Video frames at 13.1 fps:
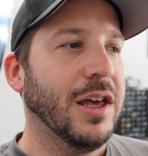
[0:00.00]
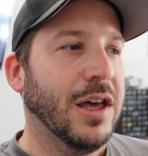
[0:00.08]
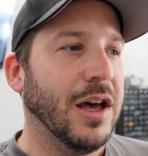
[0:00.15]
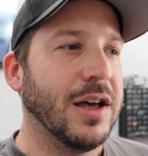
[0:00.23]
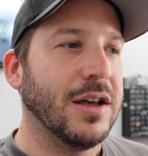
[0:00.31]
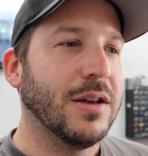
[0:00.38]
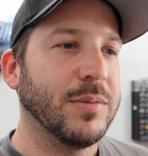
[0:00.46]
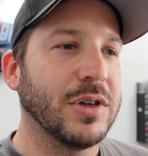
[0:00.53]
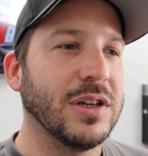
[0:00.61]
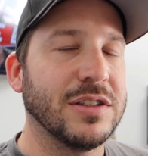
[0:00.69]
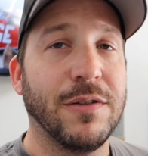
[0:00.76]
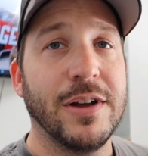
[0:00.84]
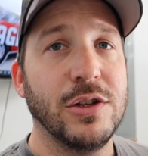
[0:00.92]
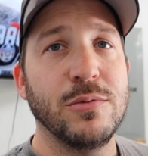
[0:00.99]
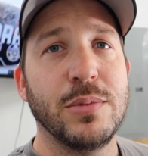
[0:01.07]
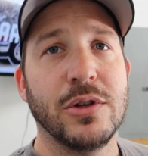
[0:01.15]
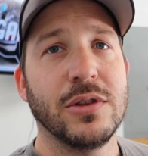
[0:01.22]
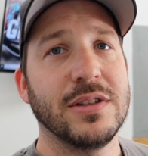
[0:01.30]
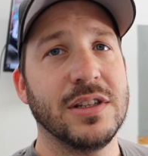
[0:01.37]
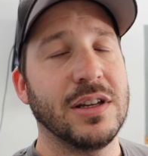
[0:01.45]
Because if I do
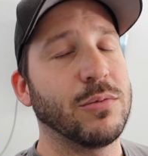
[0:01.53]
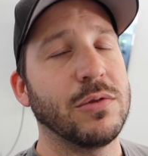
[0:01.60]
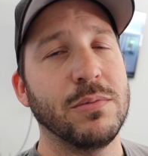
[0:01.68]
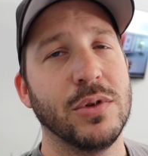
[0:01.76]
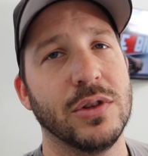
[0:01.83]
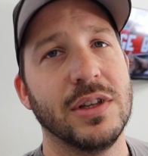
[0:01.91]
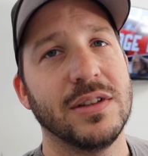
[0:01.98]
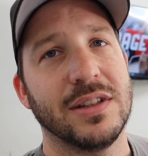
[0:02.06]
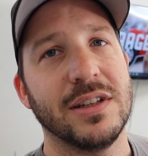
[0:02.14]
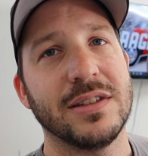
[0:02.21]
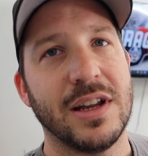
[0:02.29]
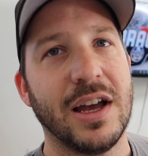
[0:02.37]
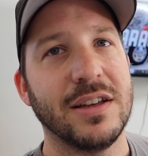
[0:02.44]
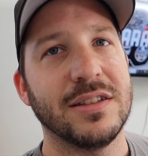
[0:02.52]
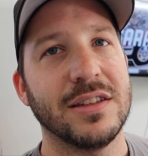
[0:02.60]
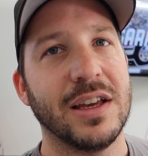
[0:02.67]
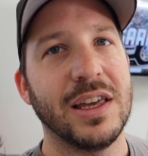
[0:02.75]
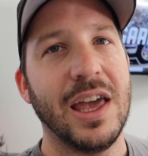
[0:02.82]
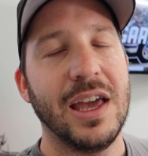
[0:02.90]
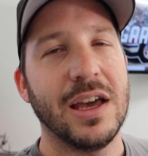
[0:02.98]
build this thing, I'm going to build this as nice as
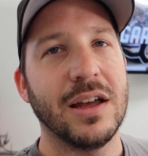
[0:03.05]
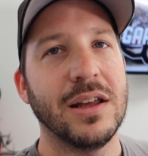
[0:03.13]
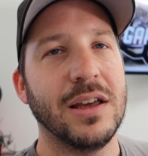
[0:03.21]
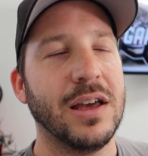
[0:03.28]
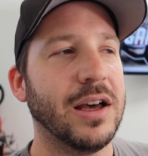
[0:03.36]
I can.